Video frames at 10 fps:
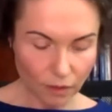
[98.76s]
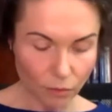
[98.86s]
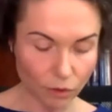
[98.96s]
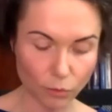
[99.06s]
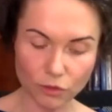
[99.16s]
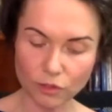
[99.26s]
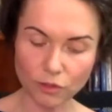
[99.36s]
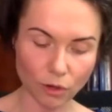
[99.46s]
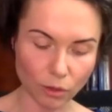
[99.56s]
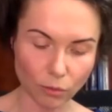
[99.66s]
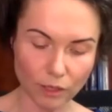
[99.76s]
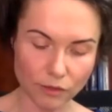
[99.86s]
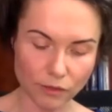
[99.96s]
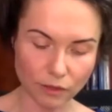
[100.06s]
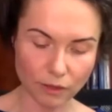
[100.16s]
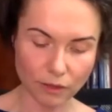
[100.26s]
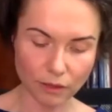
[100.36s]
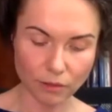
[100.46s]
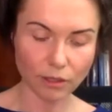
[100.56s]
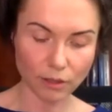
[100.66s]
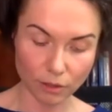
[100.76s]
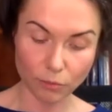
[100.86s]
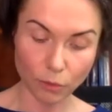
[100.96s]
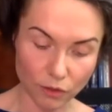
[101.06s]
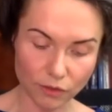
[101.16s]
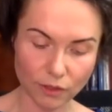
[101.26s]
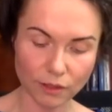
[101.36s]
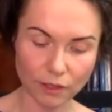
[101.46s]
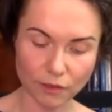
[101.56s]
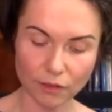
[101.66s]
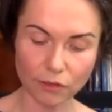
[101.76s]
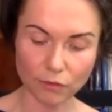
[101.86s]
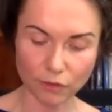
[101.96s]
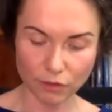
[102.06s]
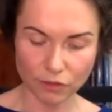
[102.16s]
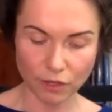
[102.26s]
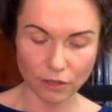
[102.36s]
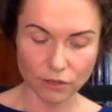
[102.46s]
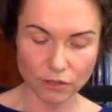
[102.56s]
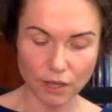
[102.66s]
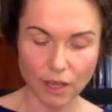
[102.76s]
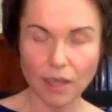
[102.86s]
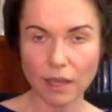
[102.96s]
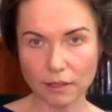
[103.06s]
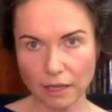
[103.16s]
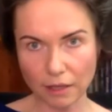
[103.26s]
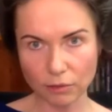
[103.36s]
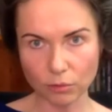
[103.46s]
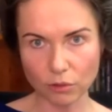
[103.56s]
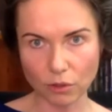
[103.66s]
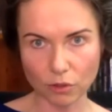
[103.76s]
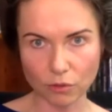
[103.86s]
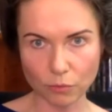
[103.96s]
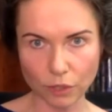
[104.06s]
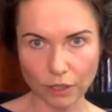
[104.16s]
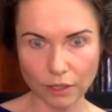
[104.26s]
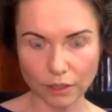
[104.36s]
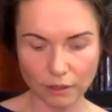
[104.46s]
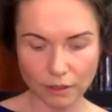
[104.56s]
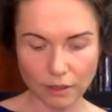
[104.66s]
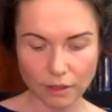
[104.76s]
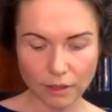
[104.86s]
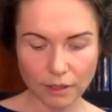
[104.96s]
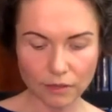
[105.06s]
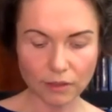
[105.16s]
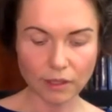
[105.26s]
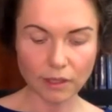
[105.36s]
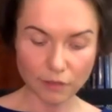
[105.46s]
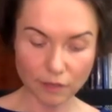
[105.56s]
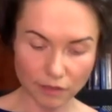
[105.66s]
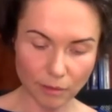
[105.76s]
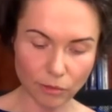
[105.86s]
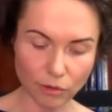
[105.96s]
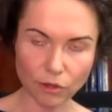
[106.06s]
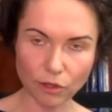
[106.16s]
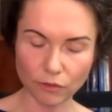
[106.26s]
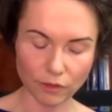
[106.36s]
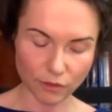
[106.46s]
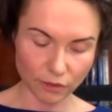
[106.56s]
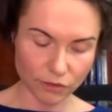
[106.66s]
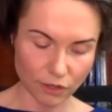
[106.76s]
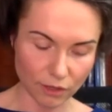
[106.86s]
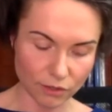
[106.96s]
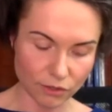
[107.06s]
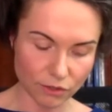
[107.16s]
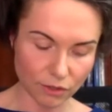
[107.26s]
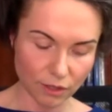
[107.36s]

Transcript: with which it always uh, was an extensive exchange. And Gertrud Koch's work is, an, is exemplary of this exchange.